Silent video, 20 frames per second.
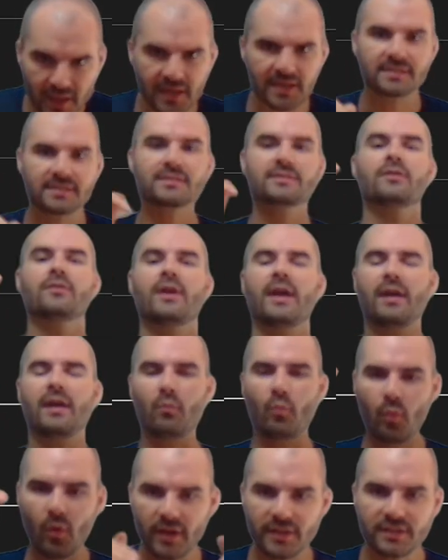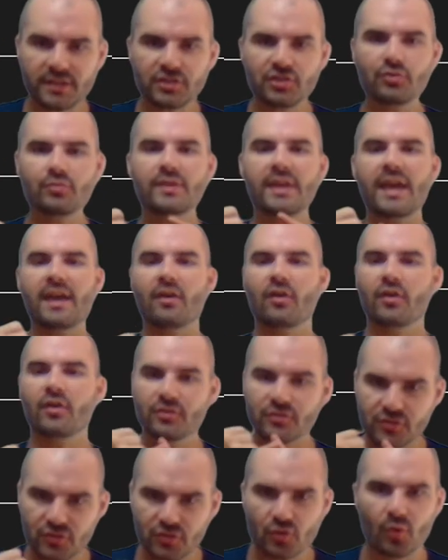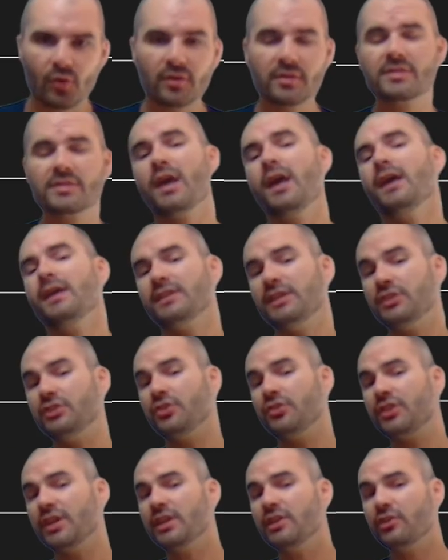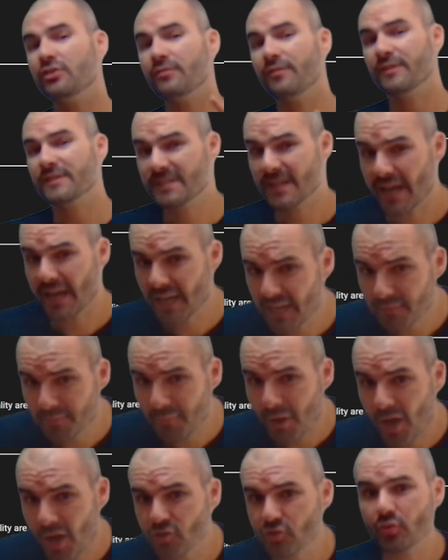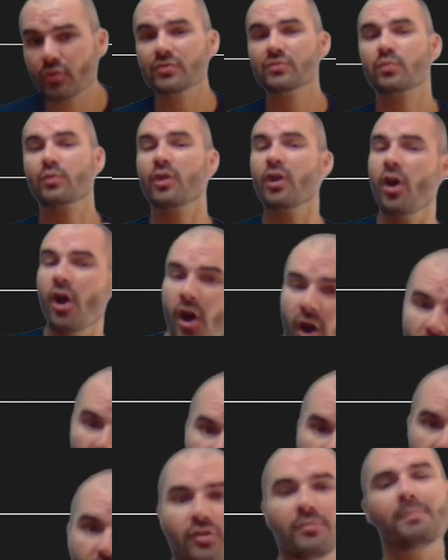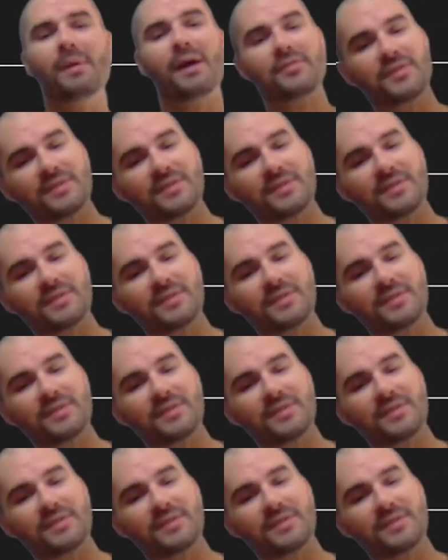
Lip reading: us, okay, what did you get on your scores? Did you think your second modules were harder, about